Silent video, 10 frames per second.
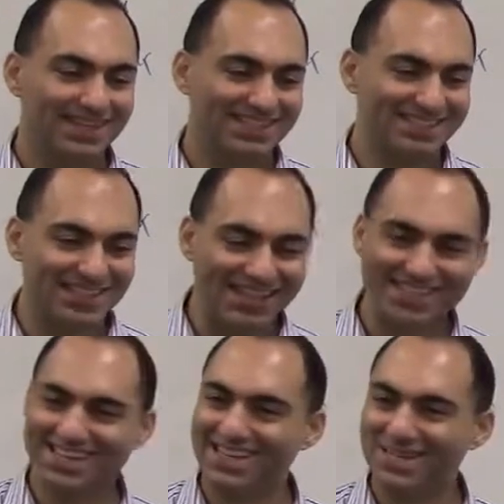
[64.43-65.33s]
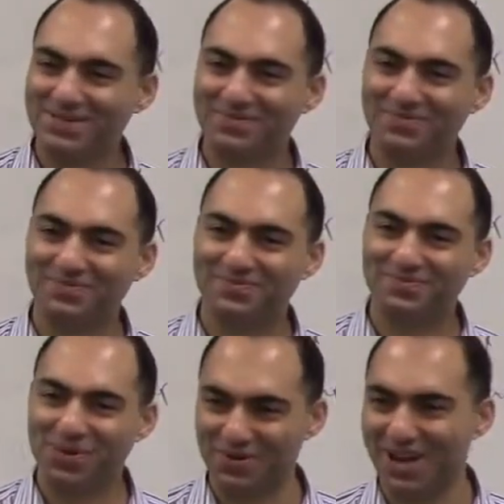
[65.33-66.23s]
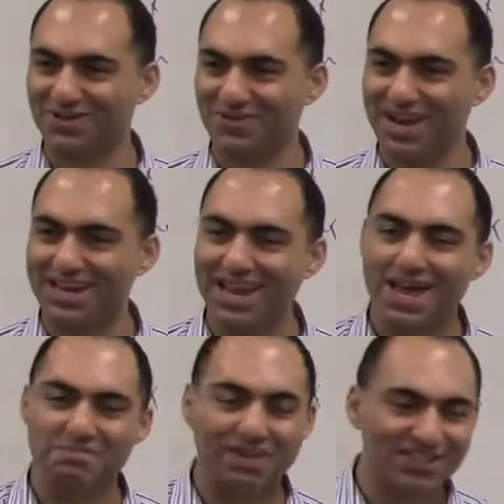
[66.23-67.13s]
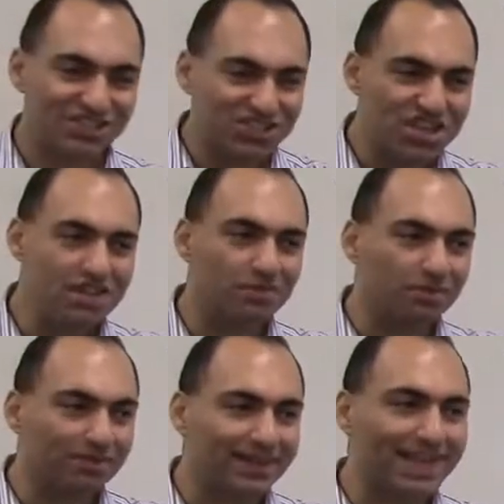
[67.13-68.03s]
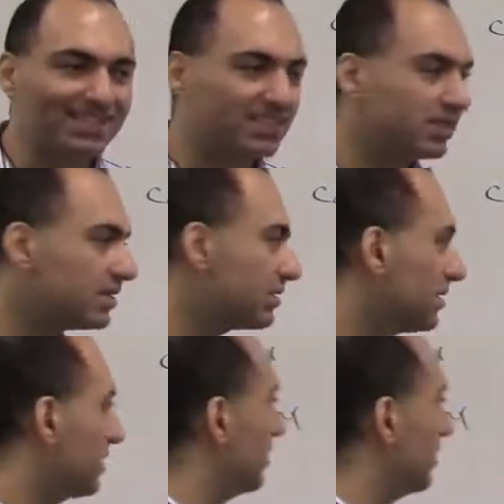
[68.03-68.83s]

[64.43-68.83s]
she is a pronoun, right? Because she replaces